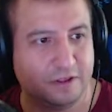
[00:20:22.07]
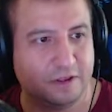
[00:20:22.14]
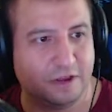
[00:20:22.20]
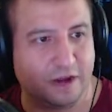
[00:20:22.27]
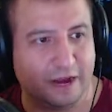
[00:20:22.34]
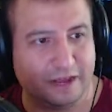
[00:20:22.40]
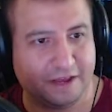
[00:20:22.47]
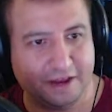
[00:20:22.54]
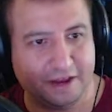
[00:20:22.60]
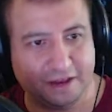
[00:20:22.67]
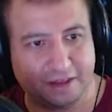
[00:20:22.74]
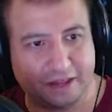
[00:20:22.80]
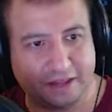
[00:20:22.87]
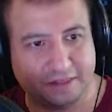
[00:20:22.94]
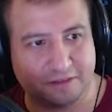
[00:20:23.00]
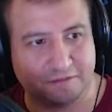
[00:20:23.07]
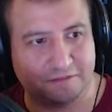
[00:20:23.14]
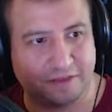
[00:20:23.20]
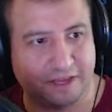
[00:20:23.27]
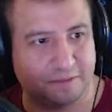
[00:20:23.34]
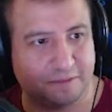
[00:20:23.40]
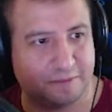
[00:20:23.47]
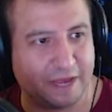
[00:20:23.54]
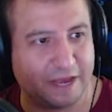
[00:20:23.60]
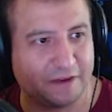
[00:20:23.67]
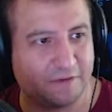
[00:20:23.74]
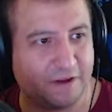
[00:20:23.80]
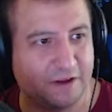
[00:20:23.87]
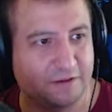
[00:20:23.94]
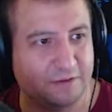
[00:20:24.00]
I kind of like the faded
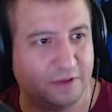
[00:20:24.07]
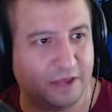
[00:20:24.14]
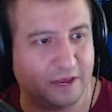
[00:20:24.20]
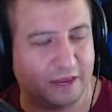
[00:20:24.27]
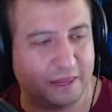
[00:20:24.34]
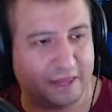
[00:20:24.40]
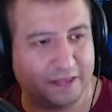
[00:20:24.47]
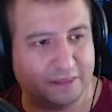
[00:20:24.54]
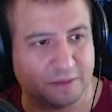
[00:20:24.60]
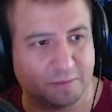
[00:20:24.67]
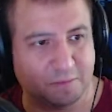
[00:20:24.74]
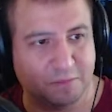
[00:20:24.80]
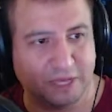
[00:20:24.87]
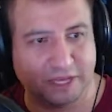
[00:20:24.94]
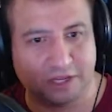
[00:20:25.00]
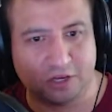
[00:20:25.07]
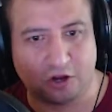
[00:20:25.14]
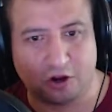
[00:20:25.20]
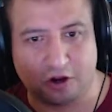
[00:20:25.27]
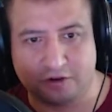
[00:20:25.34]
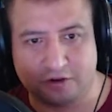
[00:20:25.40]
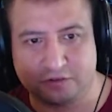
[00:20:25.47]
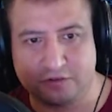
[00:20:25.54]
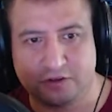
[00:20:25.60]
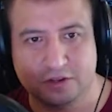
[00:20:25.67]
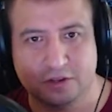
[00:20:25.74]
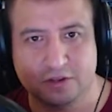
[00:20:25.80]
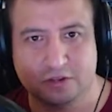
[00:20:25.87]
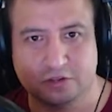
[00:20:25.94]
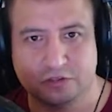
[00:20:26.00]
background and I like the big cards.
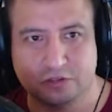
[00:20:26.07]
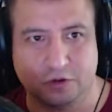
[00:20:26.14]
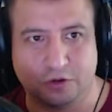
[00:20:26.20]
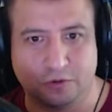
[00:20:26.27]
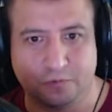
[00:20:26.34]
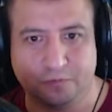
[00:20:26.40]
So